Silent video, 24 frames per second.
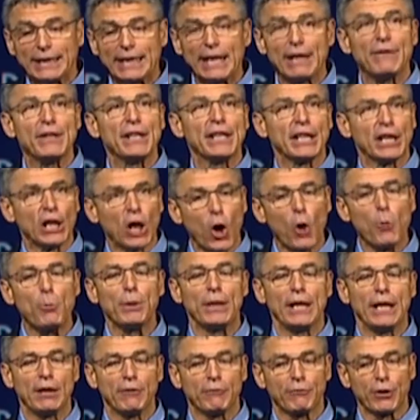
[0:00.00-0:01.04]
giving an
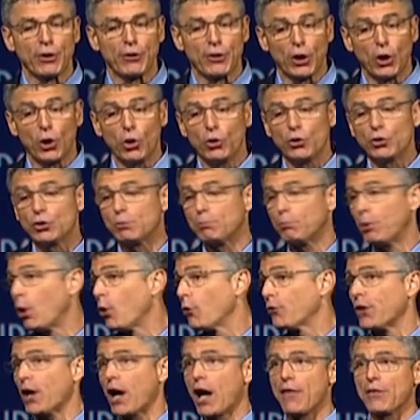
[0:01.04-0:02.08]
opening for those
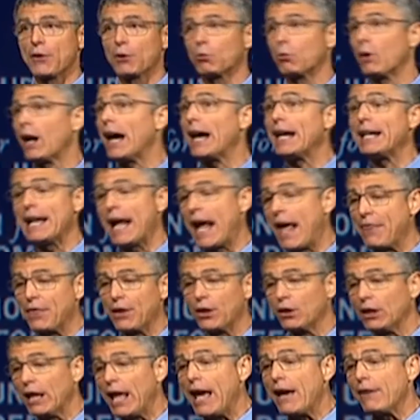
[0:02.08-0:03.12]
both on the right and
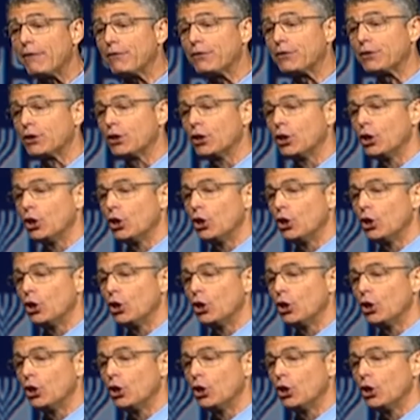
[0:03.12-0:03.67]
the left